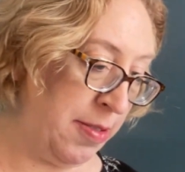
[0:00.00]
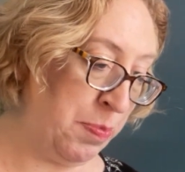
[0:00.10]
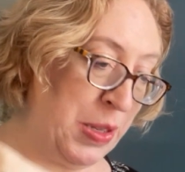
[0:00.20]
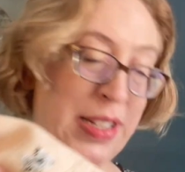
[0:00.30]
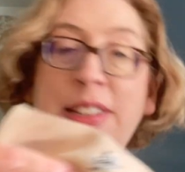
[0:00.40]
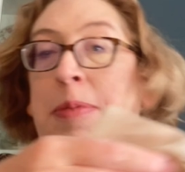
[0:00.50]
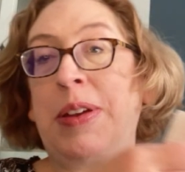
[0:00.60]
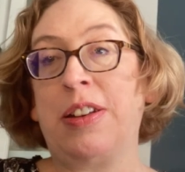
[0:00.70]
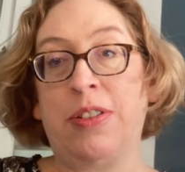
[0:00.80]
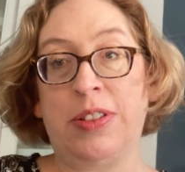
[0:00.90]
Please let me
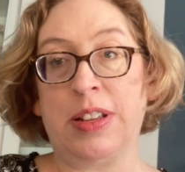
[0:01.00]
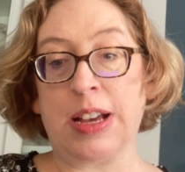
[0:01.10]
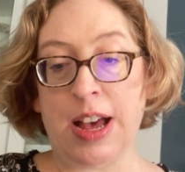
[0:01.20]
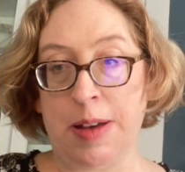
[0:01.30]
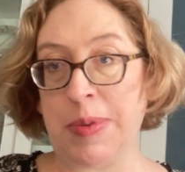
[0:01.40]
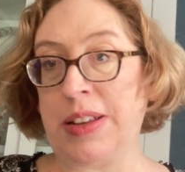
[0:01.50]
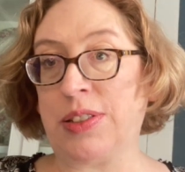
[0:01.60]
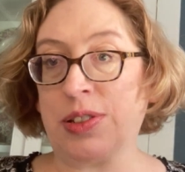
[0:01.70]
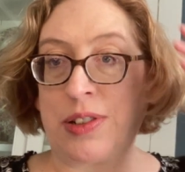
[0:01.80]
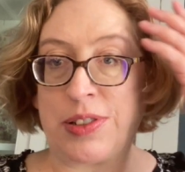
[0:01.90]
know in the
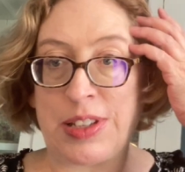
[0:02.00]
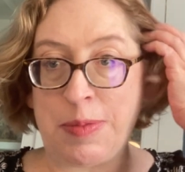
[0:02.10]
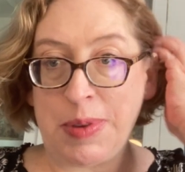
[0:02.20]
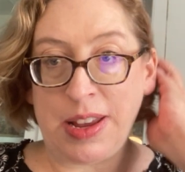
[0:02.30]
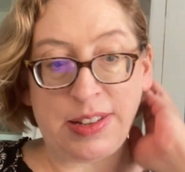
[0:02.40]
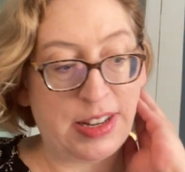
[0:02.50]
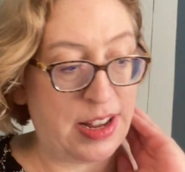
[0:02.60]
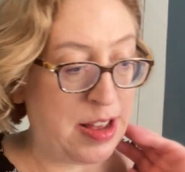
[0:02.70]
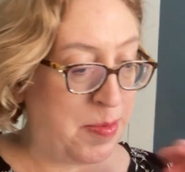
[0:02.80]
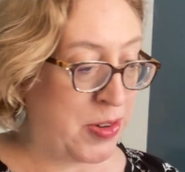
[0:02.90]
comments or send me a
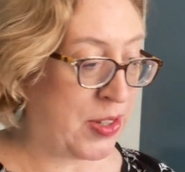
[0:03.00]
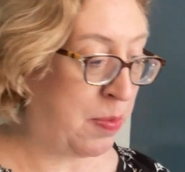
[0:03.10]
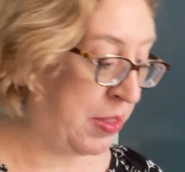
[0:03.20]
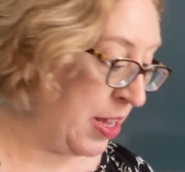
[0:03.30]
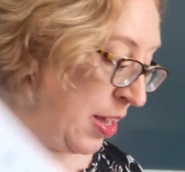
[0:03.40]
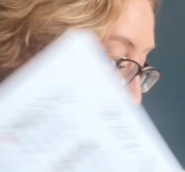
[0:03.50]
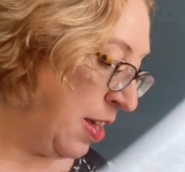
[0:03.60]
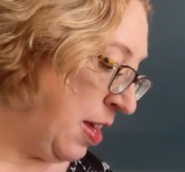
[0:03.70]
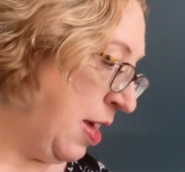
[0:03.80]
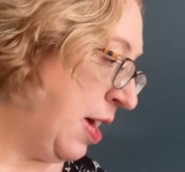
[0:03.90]
DM or something
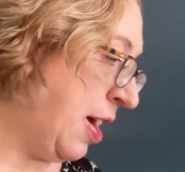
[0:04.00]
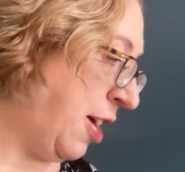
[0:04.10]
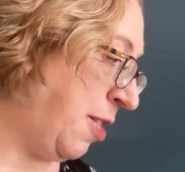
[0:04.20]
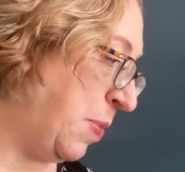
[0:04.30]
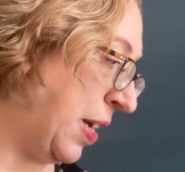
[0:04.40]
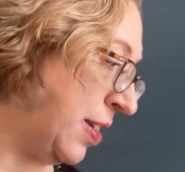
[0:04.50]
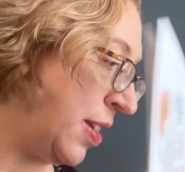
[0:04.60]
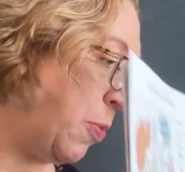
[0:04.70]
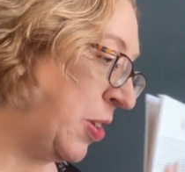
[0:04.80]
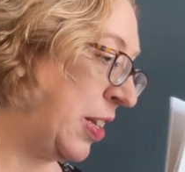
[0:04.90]
because I
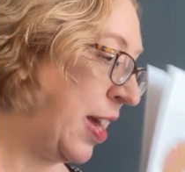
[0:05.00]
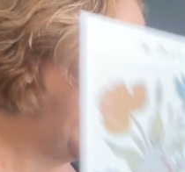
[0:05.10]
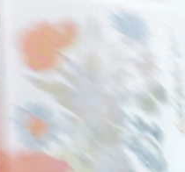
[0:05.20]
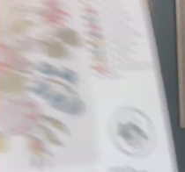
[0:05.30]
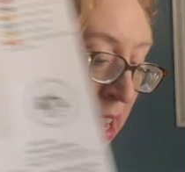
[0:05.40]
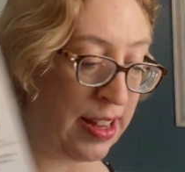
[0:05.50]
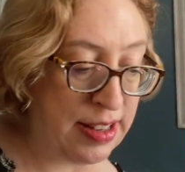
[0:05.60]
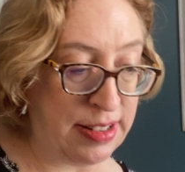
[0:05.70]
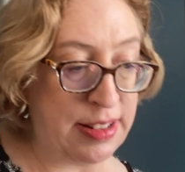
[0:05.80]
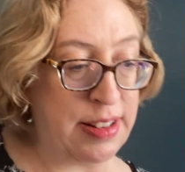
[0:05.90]
would like to get
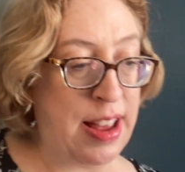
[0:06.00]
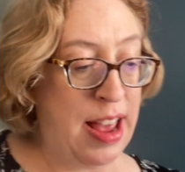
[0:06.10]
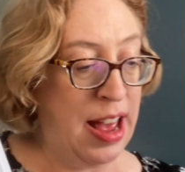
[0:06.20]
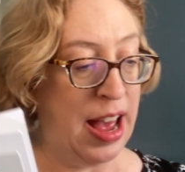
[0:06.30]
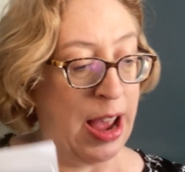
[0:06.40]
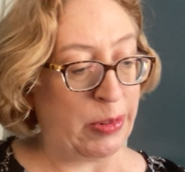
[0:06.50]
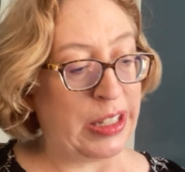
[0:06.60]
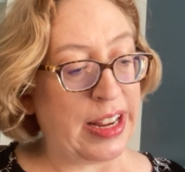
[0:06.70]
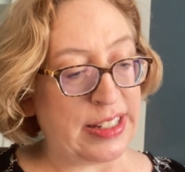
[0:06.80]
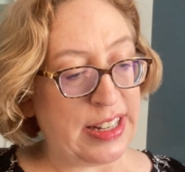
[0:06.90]

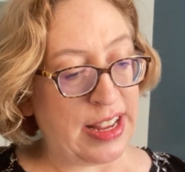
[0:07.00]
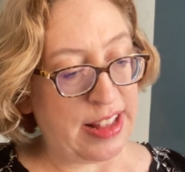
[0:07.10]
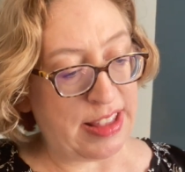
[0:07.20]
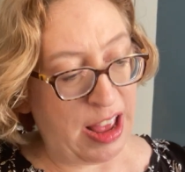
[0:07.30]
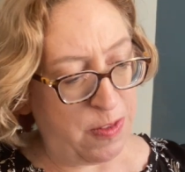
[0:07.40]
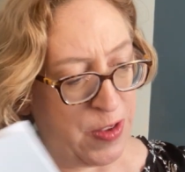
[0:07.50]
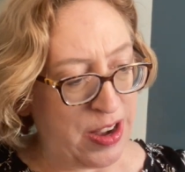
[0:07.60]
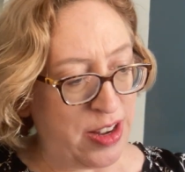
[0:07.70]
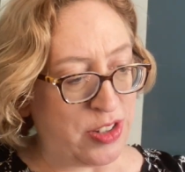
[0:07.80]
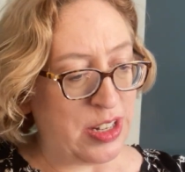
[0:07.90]
that
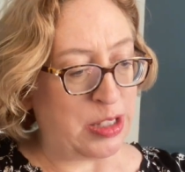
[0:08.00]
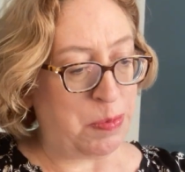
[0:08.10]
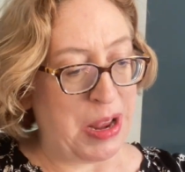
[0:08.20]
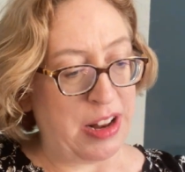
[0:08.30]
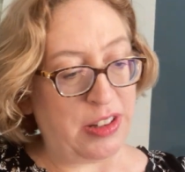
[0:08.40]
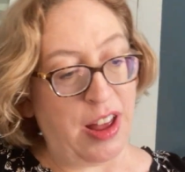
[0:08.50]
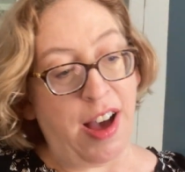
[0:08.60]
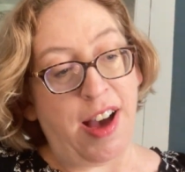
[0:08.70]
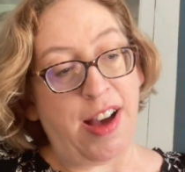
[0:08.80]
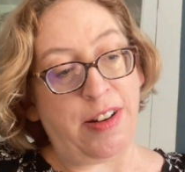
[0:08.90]
finished. It's been a
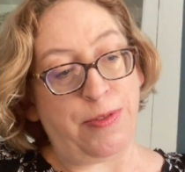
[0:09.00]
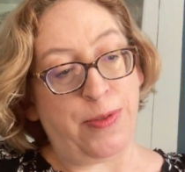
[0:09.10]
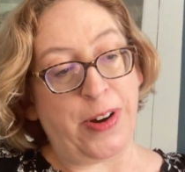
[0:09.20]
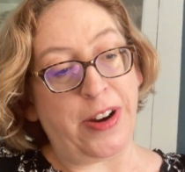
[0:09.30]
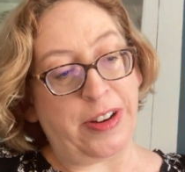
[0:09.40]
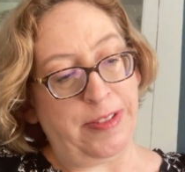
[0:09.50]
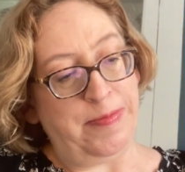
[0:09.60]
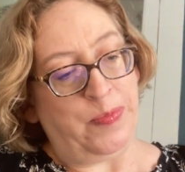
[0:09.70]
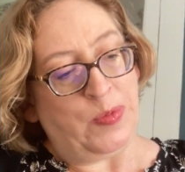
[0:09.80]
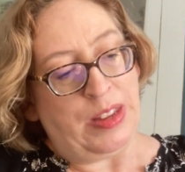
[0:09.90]
lot of work
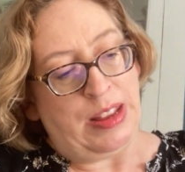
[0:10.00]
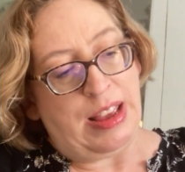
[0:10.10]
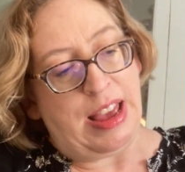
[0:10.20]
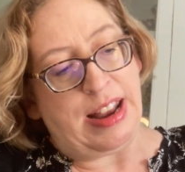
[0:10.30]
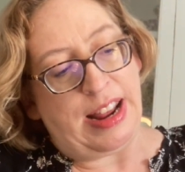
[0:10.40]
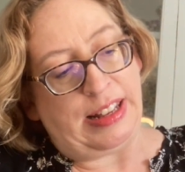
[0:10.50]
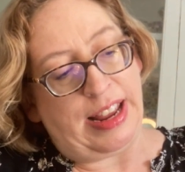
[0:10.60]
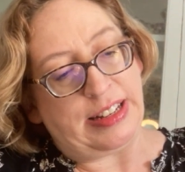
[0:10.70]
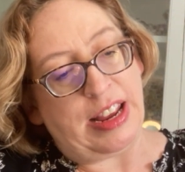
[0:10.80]
and I'd like to